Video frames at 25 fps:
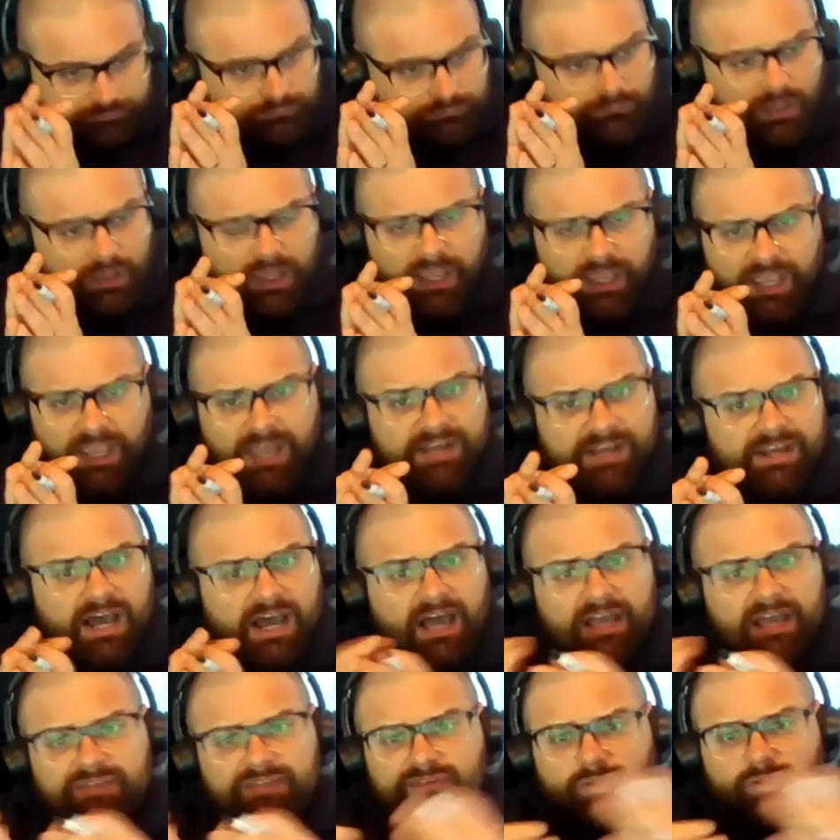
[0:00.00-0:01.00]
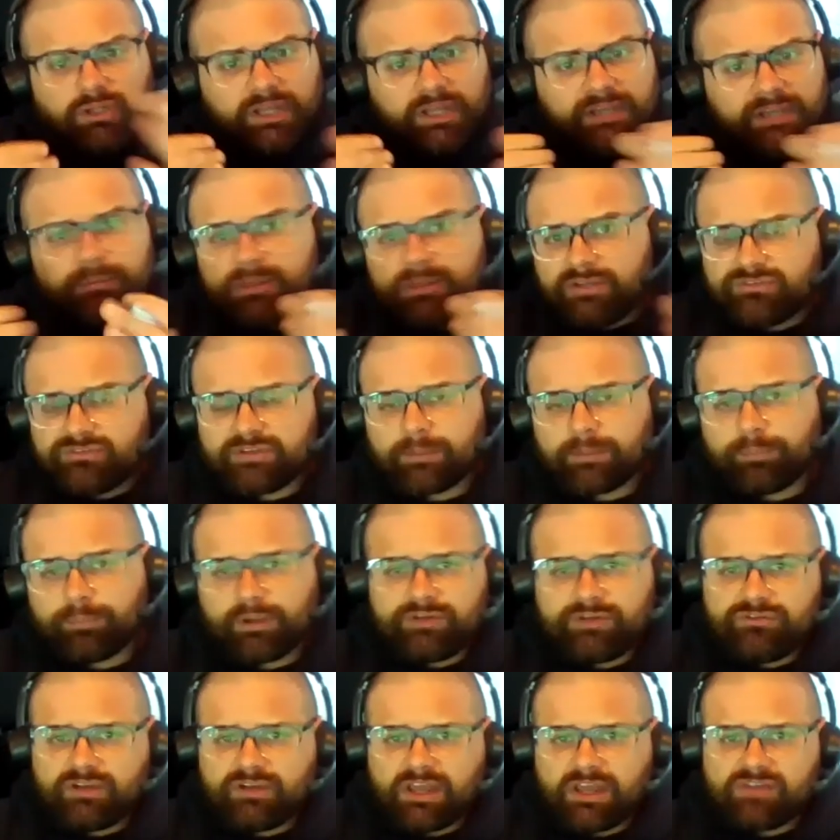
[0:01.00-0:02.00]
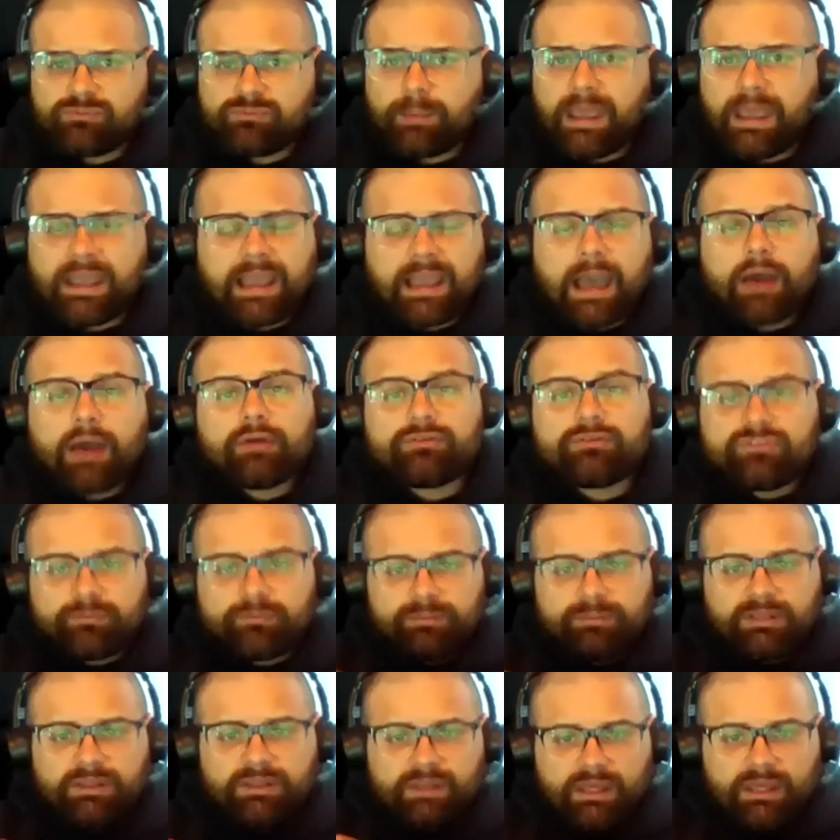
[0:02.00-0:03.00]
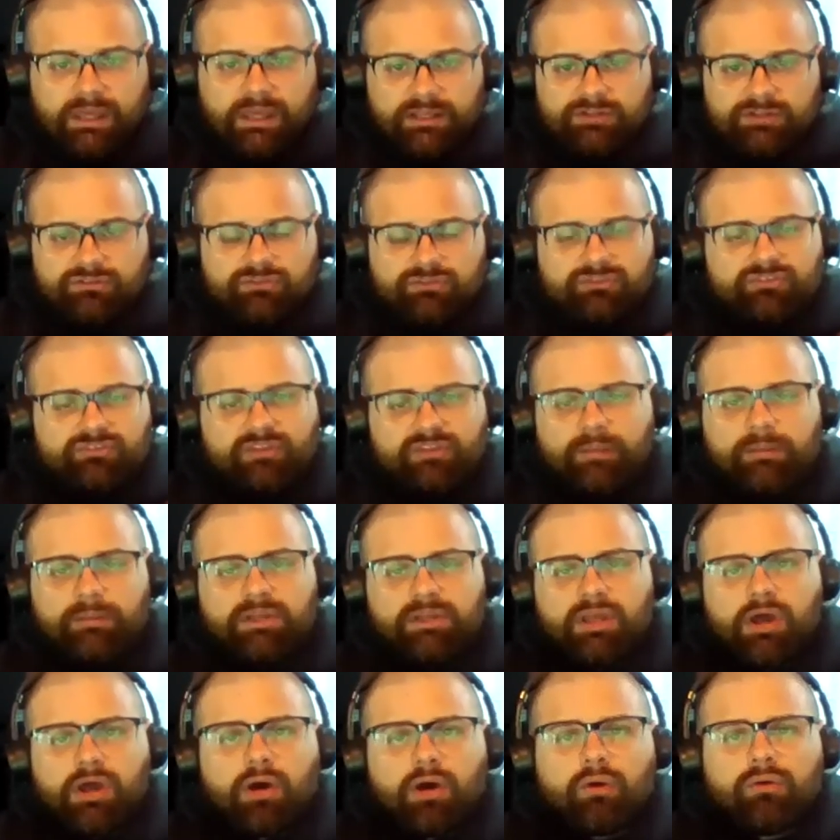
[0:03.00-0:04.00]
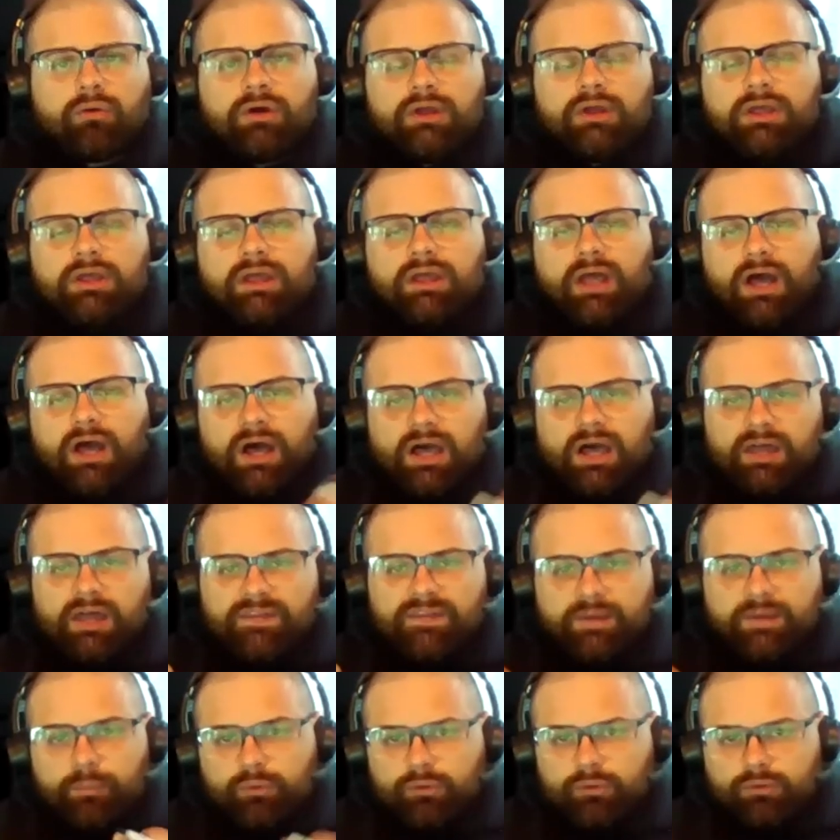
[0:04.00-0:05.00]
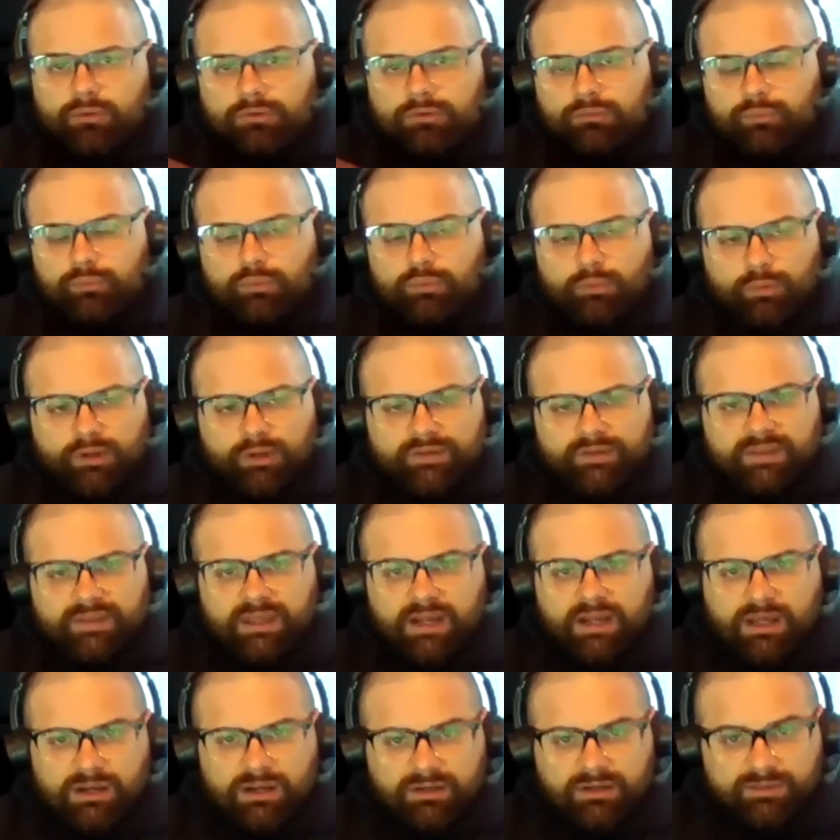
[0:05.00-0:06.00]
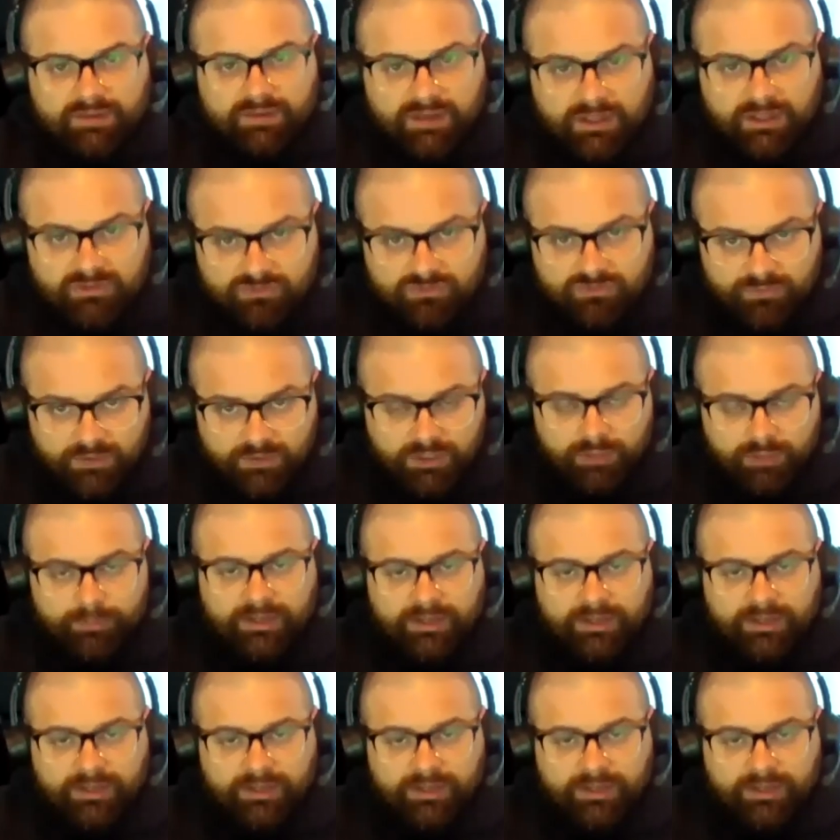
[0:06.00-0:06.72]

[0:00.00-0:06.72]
And uh, if you'd like me to separate you guys back out or something of that nature, just let me know, uh, and then we'll, we'll work that out in the next video.